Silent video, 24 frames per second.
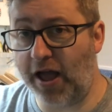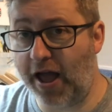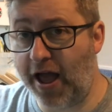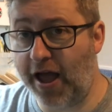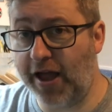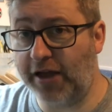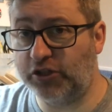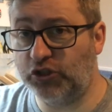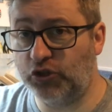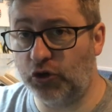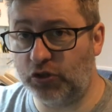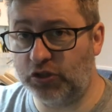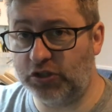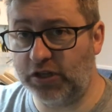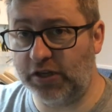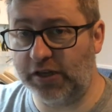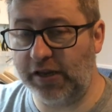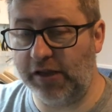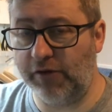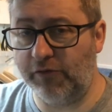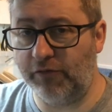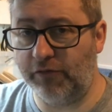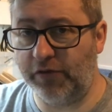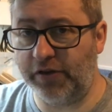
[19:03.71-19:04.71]
I chucked a
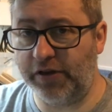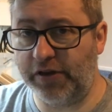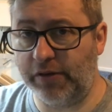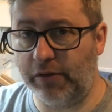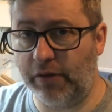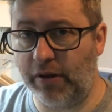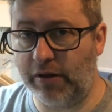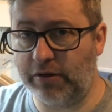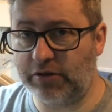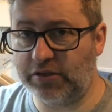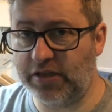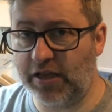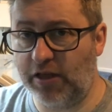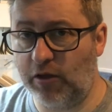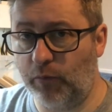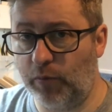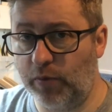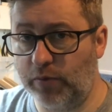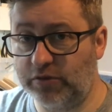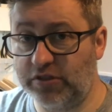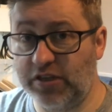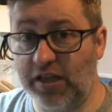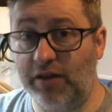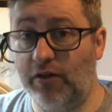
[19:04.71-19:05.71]
little video out to help him
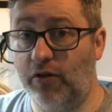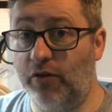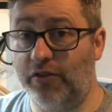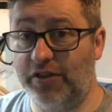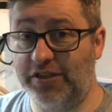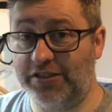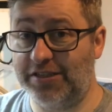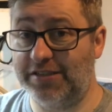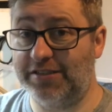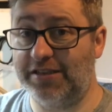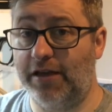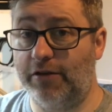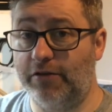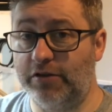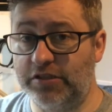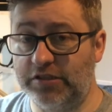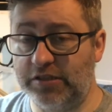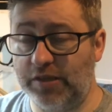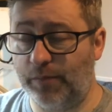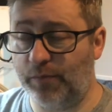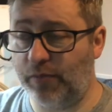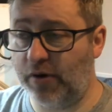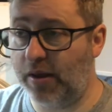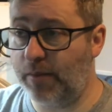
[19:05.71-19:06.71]
say, look, this is how you
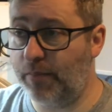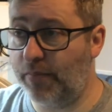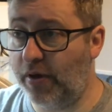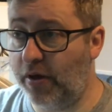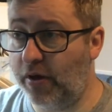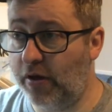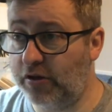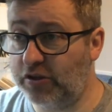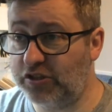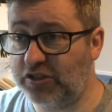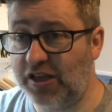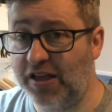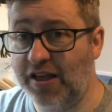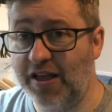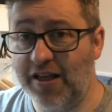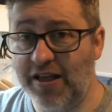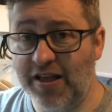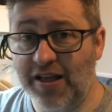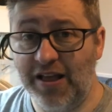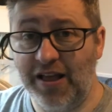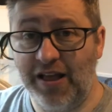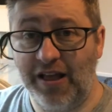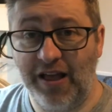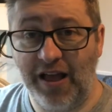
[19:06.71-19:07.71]
separate parts.
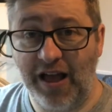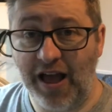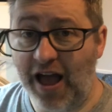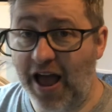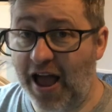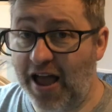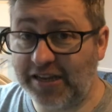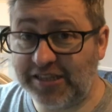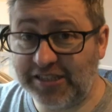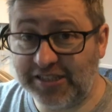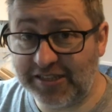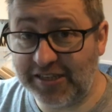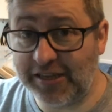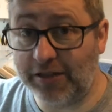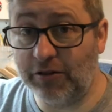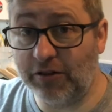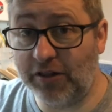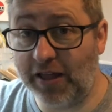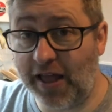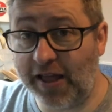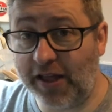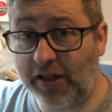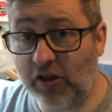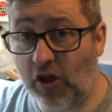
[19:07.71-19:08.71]
I still
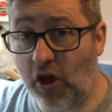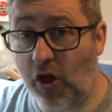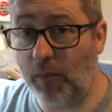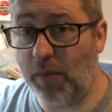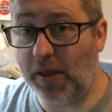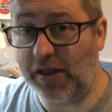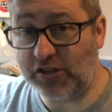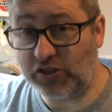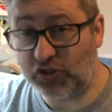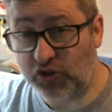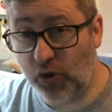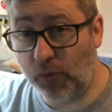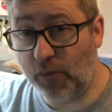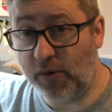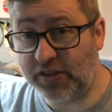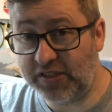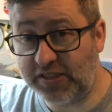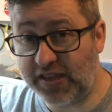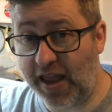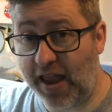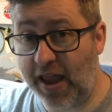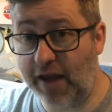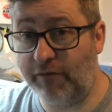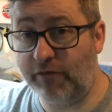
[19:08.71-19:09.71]
get comments almost
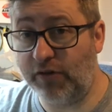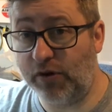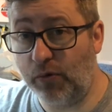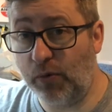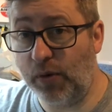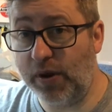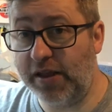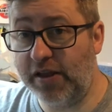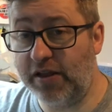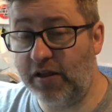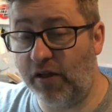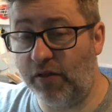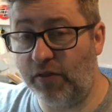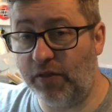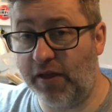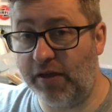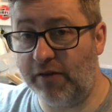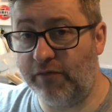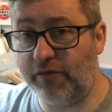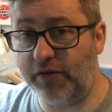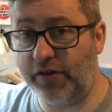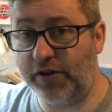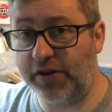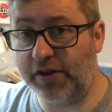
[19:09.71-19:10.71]
every week on that
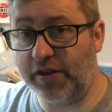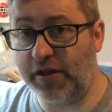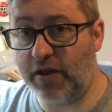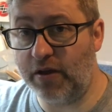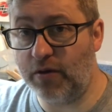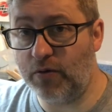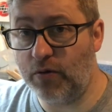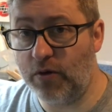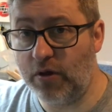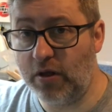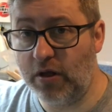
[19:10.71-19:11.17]
video.